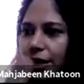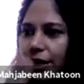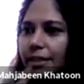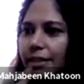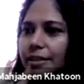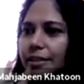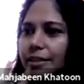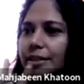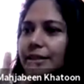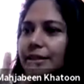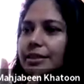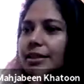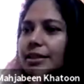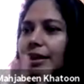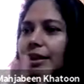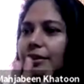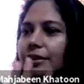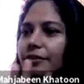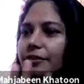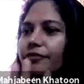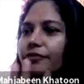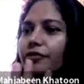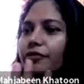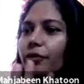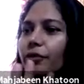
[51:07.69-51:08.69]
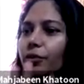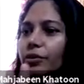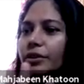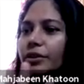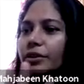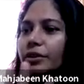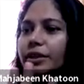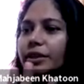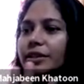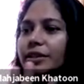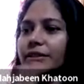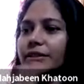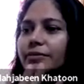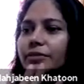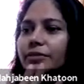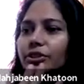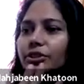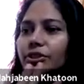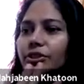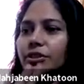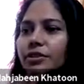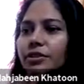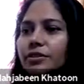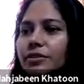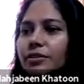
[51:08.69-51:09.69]
These are the four things which
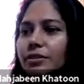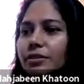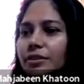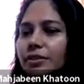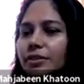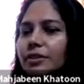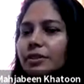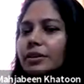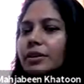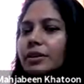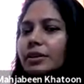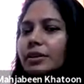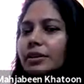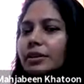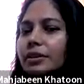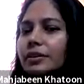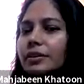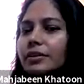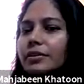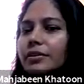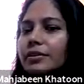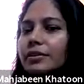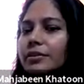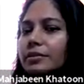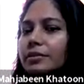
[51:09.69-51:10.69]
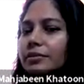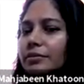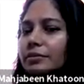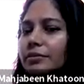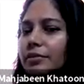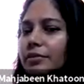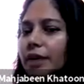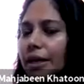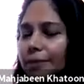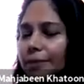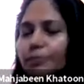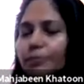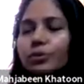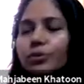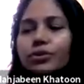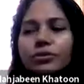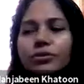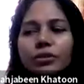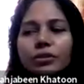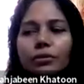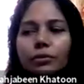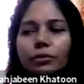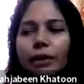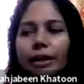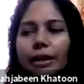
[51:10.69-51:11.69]
is uh, utmost
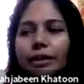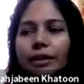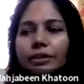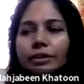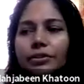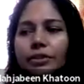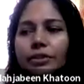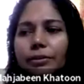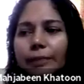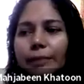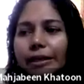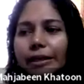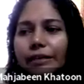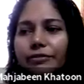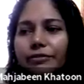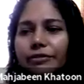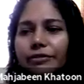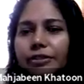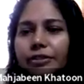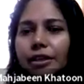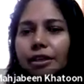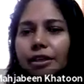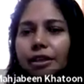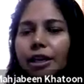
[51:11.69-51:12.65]
required into the metaphysical.